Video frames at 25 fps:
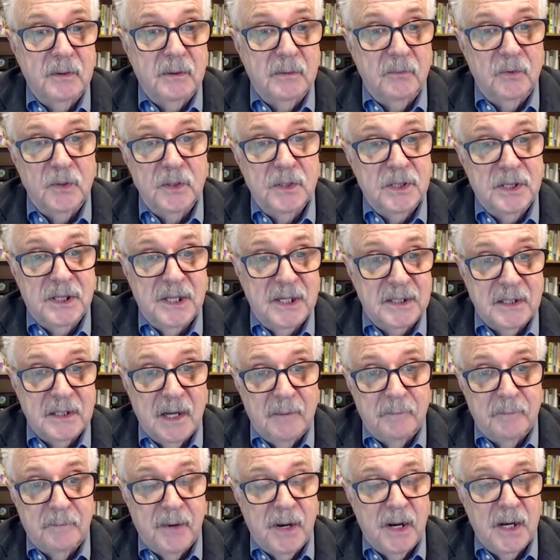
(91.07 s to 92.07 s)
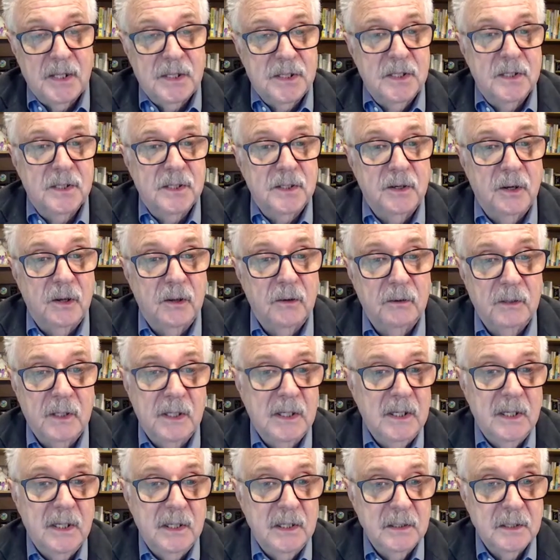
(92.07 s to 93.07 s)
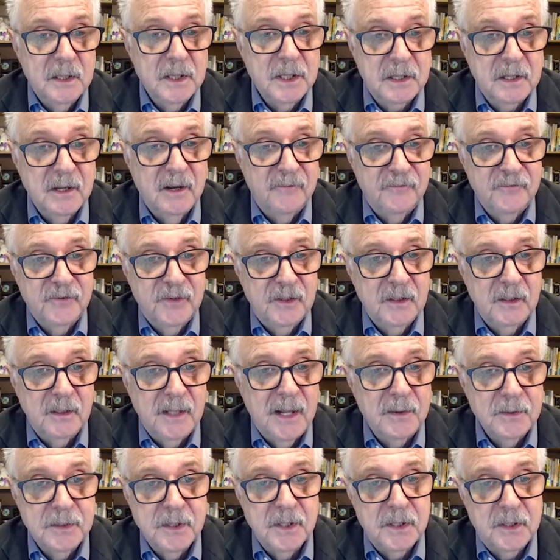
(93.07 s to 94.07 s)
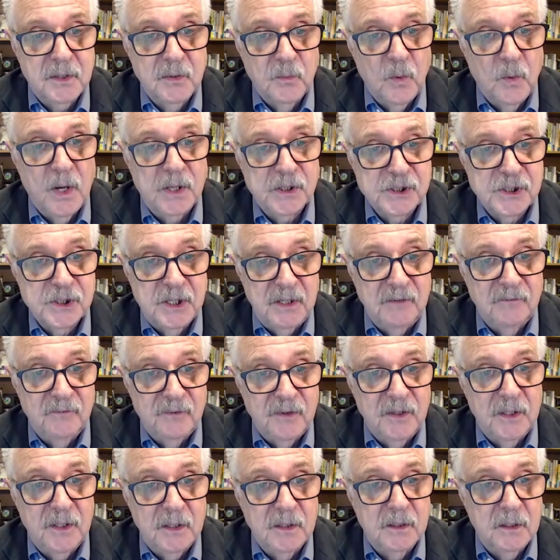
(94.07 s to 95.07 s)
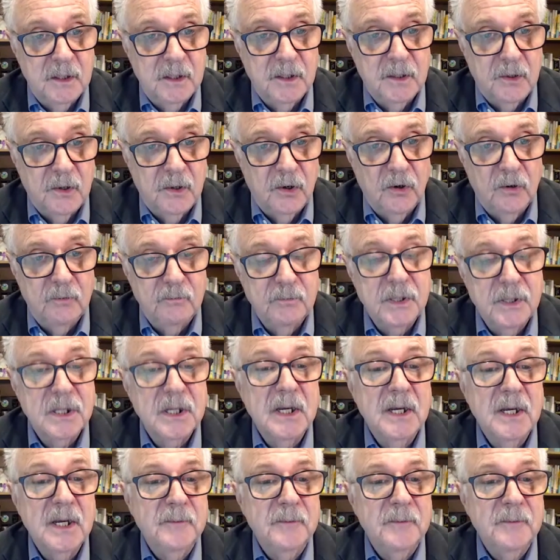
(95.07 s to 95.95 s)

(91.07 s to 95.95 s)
with set-top boxes and all the stuff that allows us to watch TV in our homes,